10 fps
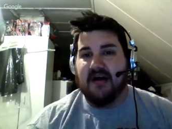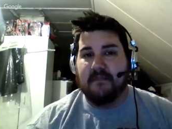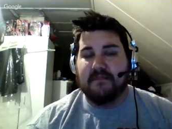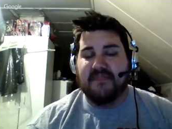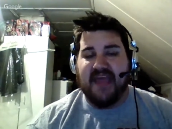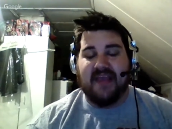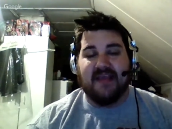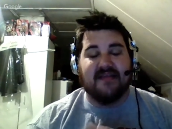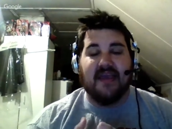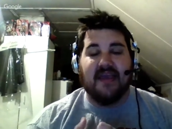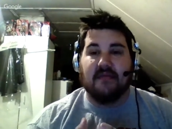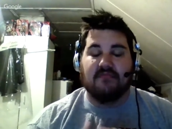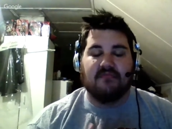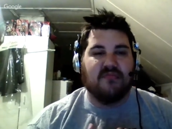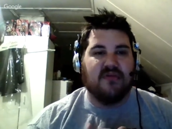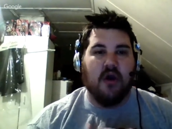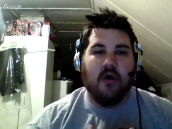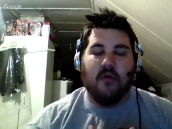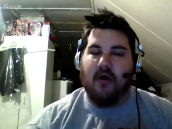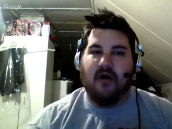they they
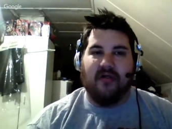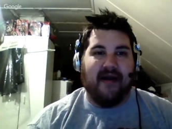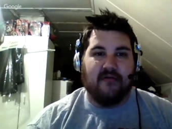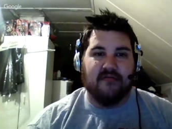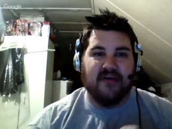go all out.